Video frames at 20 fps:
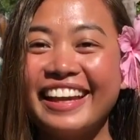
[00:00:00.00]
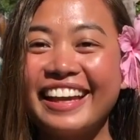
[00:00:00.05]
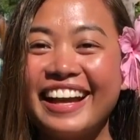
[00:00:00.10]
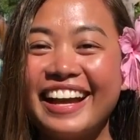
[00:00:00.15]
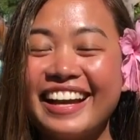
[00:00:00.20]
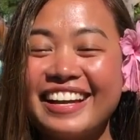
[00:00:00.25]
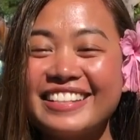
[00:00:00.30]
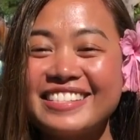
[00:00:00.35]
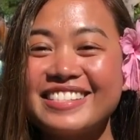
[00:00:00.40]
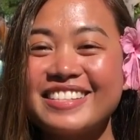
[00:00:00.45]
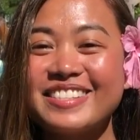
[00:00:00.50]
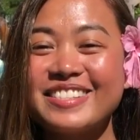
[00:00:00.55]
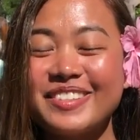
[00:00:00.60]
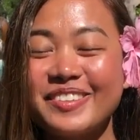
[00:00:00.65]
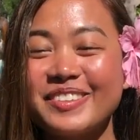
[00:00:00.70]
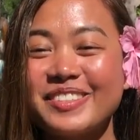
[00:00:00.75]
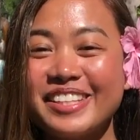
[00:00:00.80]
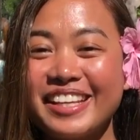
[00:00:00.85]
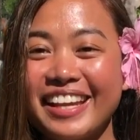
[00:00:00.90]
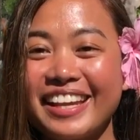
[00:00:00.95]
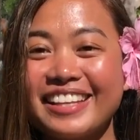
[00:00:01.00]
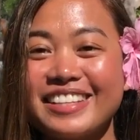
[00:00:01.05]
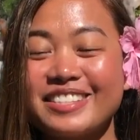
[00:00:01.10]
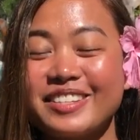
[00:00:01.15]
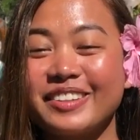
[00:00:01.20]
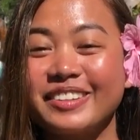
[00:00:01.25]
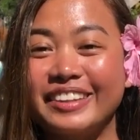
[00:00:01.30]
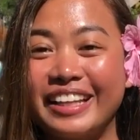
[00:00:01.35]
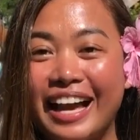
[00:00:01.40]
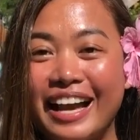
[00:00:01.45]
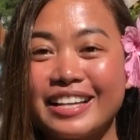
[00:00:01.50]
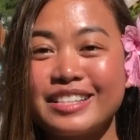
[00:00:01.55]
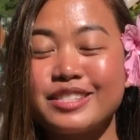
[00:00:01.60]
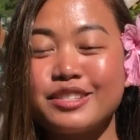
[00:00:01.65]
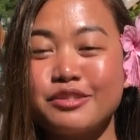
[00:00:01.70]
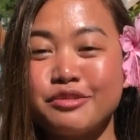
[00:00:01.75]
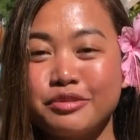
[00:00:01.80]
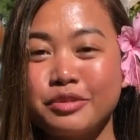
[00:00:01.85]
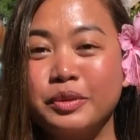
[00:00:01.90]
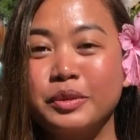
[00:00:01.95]
guys, so today is our last
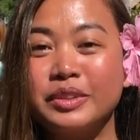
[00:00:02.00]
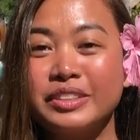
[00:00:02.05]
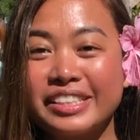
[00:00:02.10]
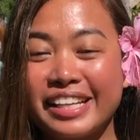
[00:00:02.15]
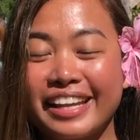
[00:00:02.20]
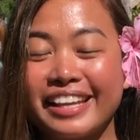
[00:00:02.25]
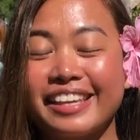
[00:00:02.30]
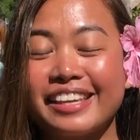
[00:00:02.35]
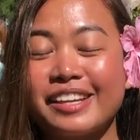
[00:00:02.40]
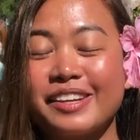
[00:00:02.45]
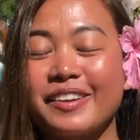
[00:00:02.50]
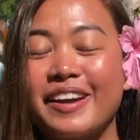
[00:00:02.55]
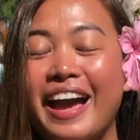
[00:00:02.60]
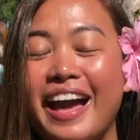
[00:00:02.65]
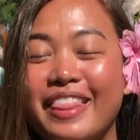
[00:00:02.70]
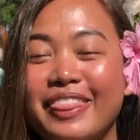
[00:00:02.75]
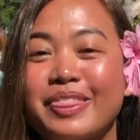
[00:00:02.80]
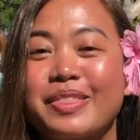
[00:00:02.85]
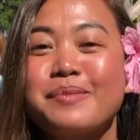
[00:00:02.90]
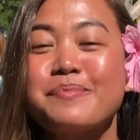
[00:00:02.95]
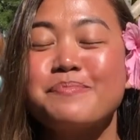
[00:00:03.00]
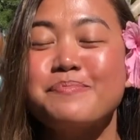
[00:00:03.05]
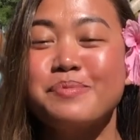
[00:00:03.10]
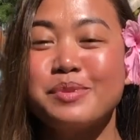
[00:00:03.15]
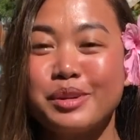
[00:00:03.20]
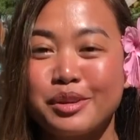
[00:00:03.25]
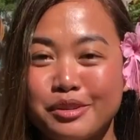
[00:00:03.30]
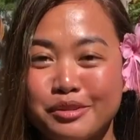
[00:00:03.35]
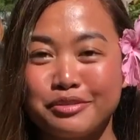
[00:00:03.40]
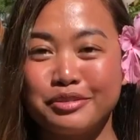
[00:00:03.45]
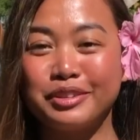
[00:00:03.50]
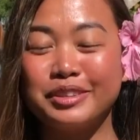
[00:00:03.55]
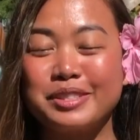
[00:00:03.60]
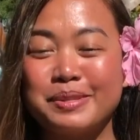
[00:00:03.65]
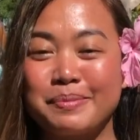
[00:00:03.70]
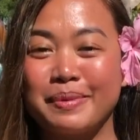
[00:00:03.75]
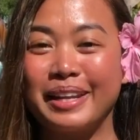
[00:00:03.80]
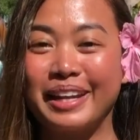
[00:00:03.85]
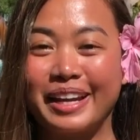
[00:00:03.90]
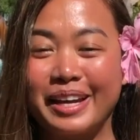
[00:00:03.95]
full day here at the beautiful
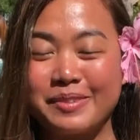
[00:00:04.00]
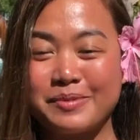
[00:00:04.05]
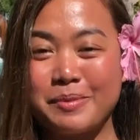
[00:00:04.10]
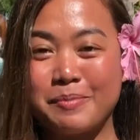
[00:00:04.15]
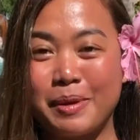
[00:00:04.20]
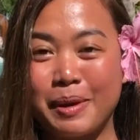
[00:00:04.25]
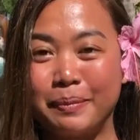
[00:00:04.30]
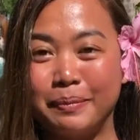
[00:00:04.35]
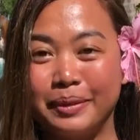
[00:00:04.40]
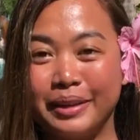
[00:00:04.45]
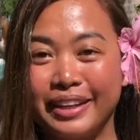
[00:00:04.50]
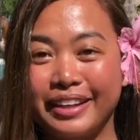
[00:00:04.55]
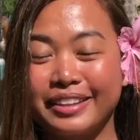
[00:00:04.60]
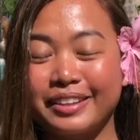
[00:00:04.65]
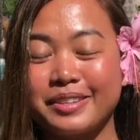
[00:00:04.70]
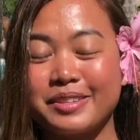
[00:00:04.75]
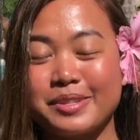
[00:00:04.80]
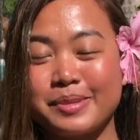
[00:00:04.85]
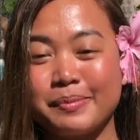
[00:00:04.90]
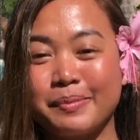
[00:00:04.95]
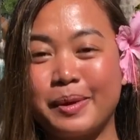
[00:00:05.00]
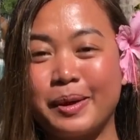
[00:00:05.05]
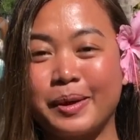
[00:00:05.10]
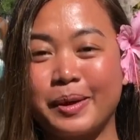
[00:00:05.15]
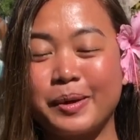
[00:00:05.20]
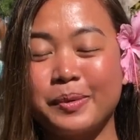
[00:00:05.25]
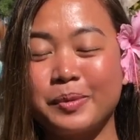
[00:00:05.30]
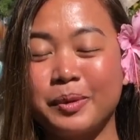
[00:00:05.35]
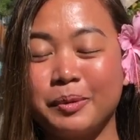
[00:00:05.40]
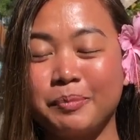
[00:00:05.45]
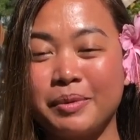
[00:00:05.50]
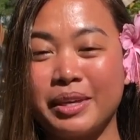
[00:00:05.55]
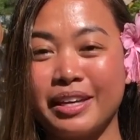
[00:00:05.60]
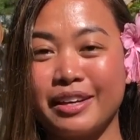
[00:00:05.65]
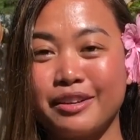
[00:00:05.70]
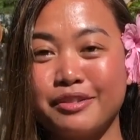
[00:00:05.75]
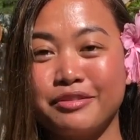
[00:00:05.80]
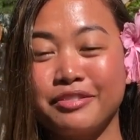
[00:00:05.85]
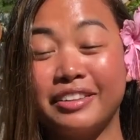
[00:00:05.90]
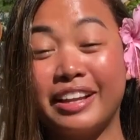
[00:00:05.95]
Dominican Republic. Tomorrow we'll
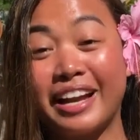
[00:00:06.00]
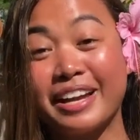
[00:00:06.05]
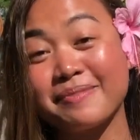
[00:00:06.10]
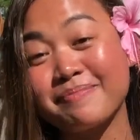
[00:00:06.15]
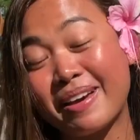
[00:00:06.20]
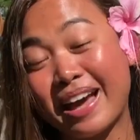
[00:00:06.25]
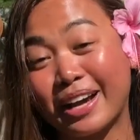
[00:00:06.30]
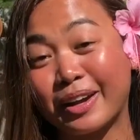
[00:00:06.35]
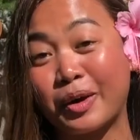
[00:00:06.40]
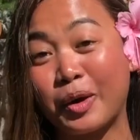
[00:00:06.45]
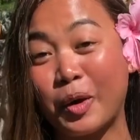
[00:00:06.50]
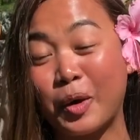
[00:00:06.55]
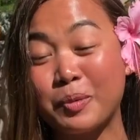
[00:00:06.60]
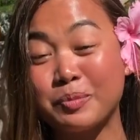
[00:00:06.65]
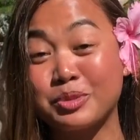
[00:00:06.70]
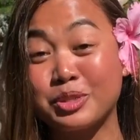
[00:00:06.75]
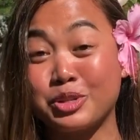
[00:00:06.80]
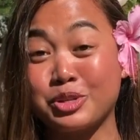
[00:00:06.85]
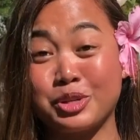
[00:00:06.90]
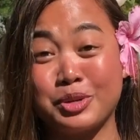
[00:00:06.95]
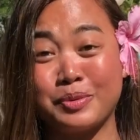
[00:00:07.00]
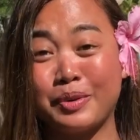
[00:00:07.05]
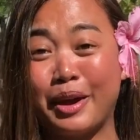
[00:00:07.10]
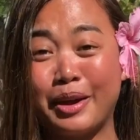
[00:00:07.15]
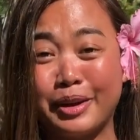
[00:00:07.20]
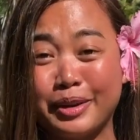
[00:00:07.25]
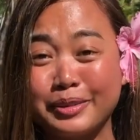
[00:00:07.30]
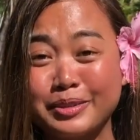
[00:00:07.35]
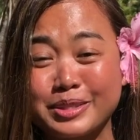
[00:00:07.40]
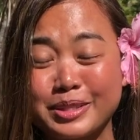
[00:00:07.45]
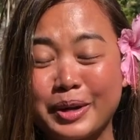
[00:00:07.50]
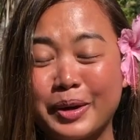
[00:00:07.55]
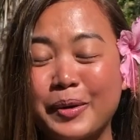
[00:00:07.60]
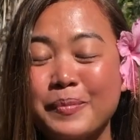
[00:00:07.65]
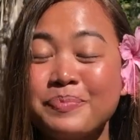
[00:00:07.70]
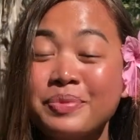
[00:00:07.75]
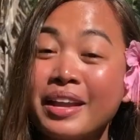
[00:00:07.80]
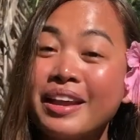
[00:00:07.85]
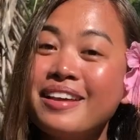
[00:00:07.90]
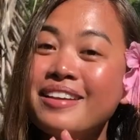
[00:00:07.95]
be flying back home to Toronto, so
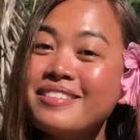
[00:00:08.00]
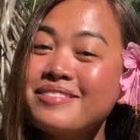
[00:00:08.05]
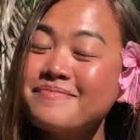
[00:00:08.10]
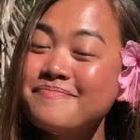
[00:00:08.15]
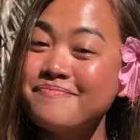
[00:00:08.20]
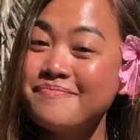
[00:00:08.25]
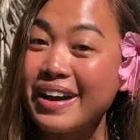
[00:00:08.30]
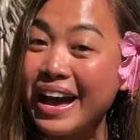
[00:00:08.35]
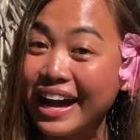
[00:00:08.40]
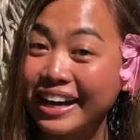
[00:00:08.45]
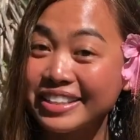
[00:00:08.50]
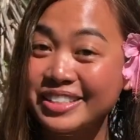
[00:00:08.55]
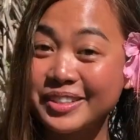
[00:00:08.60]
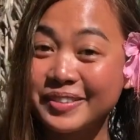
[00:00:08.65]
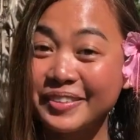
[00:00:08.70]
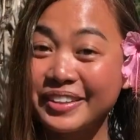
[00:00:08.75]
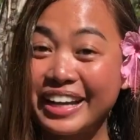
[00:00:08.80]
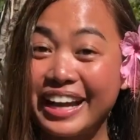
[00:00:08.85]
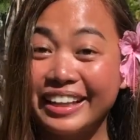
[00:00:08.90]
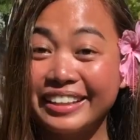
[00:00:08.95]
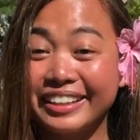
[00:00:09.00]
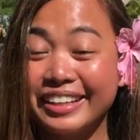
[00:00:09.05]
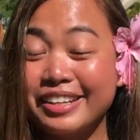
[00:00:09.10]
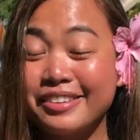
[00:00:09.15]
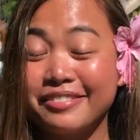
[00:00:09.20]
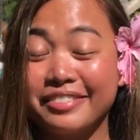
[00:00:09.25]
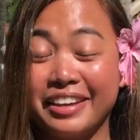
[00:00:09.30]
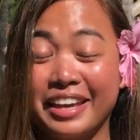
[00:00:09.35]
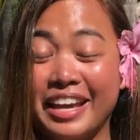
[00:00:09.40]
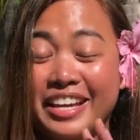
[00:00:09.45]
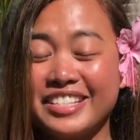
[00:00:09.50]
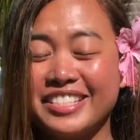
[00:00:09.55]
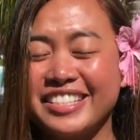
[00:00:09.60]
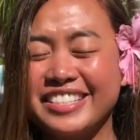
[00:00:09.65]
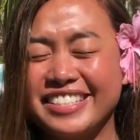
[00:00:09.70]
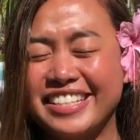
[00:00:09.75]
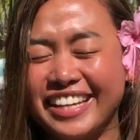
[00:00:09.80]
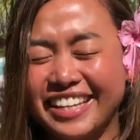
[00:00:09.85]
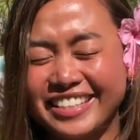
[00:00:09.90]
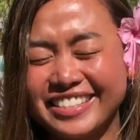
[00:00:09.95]
back to reality.
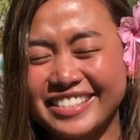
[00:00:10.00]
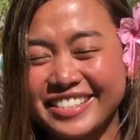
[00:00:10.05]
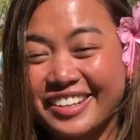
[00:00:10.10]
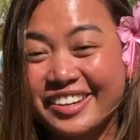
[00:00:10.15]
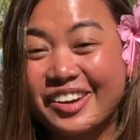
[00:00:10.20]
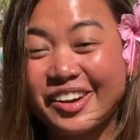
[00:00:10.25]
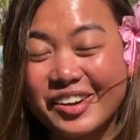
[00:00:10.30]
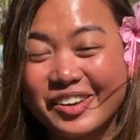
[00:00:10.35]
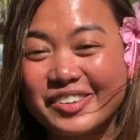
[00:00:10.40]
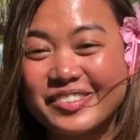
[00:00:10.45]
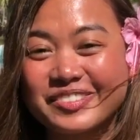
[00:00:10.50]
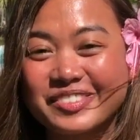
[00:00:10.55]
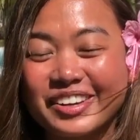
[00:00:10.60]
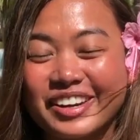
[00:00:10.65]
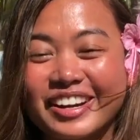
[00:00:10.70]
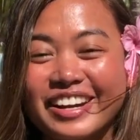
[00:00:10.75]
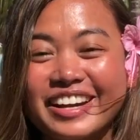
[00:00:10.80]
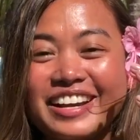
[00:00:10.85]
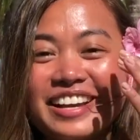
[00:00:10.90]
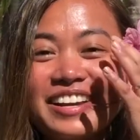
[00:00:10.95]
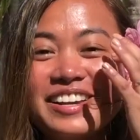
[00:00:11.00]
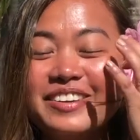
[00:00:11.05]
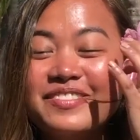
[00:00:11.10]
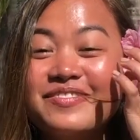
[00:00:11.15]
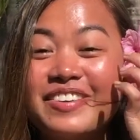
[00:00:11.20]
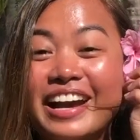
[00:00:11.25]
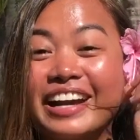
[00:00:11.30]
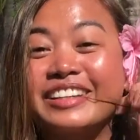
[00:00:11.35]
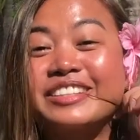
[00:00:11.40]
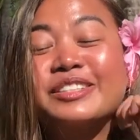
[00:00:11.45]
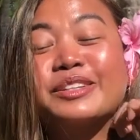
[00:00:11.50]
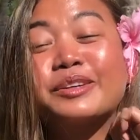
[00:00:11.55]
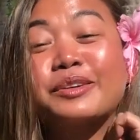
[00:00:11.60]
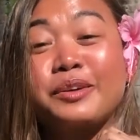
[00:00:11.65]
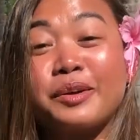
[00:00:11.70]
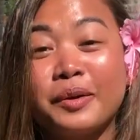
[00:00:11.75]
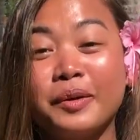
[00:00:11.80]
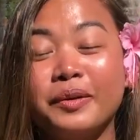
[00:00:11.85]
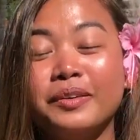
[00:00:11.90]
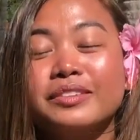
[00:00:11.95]
Vacation days are over, back to
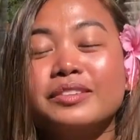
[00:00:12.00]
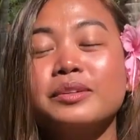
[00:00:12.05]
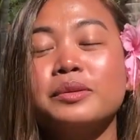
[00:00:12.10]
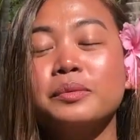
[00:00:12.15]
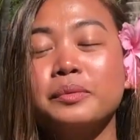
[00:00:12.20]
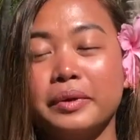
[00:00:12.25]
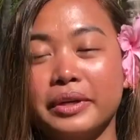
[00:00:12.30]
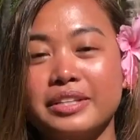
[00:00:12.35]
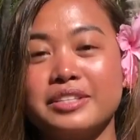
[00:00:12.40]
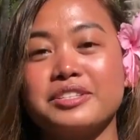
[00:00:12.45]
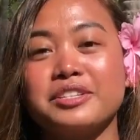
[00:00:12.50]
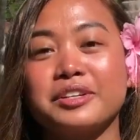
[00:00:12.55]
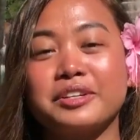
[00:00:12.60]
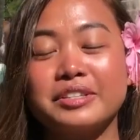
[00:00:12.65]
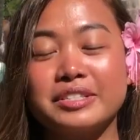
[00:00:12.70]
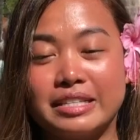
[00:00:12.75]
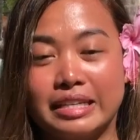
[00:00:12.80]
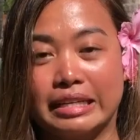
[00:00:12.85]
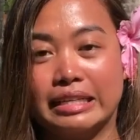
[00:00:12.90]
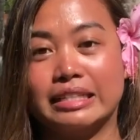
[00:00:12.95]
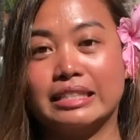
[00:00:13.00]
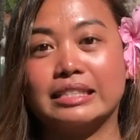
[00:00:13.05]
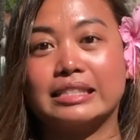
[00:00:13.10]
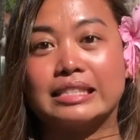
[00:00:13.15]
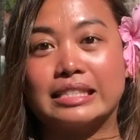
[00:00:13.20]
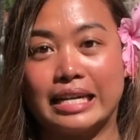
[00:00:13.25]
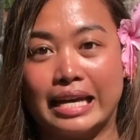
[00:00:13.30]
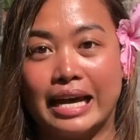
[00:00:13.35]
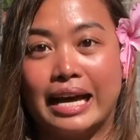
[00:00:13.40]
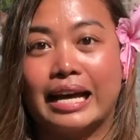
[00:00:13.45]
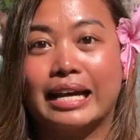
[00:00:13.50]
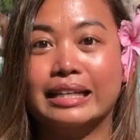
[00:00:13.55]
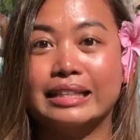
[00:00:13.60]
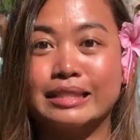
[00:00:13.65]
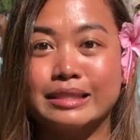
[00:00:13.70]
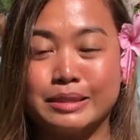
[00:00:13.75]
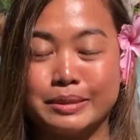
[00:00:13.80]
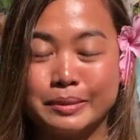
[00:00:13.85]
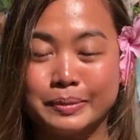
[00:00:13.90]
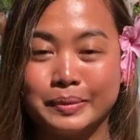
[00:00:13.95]
cold winter days
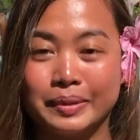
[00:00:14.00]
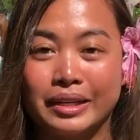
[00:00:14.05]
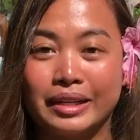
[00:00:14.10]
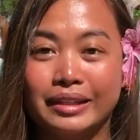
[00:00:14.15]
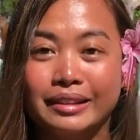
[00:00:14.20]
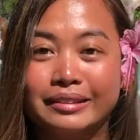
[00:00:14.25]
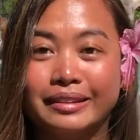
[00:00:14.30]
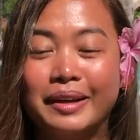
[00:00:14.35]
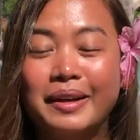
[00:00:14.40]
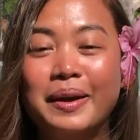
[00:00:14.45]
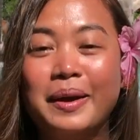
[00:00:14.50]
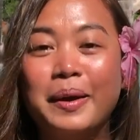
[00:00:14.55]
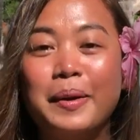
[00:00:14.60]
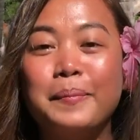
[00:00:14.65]
as well.